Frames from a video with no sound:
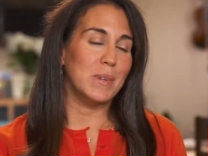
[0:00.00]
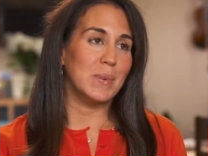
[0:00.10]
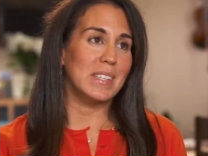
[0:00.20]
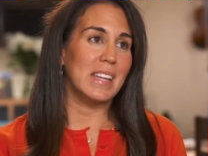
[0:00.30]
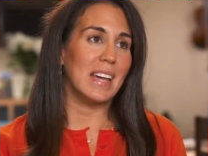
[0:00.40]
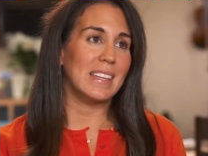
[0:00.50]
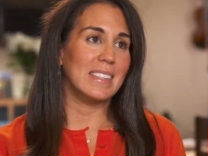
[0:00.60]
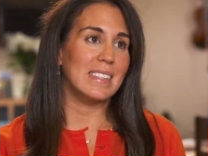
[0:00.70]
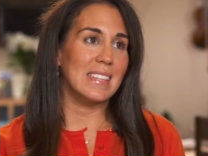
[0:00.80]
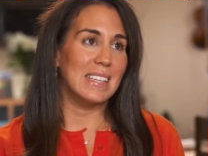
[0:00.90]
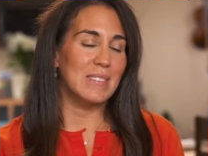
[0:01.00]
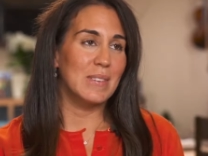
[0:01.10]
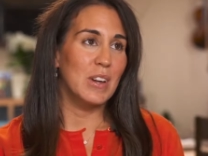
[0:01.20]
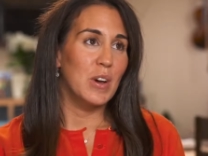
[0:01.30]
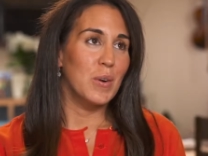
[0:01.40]
me one day and said,
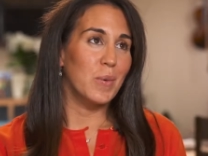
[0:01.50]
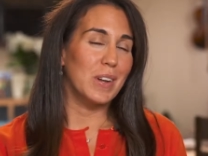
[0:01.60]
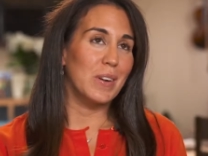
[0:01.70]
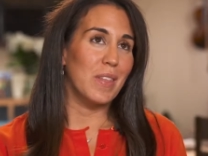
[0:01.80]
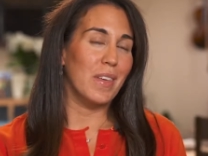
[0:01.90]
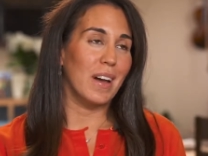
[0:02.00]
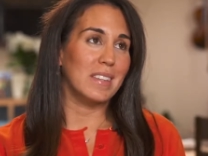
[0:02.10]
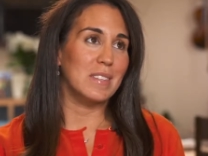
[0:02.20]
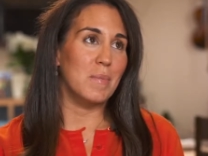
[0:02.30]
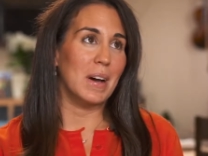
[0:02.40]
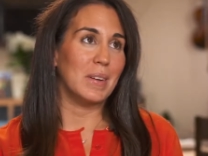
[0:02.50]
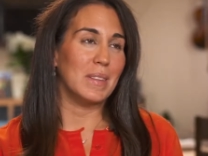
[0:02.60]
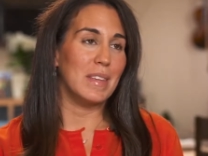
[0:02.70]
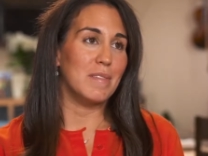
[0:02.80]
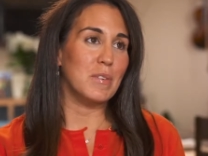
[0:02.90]
"What are your thoughts about
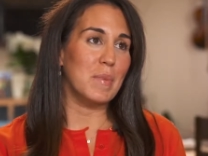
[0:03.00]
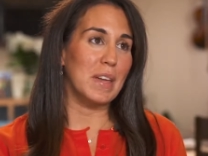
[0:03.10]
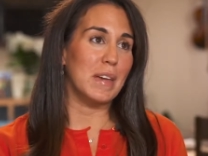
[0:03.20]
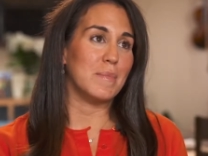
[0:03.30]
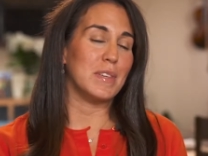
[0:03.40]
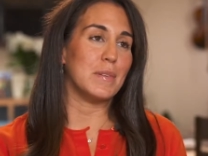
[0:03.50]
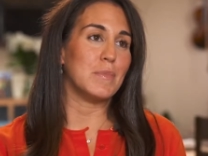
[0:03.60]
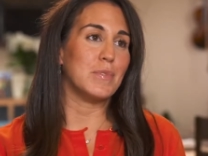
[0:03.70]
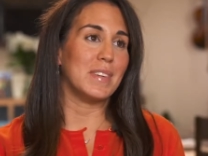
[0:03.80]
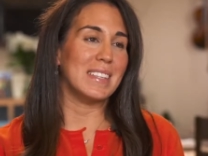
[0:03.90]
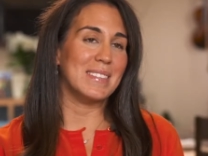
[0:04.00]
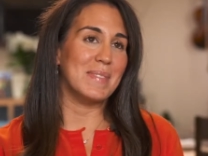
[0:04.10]
leaving Miami and moving to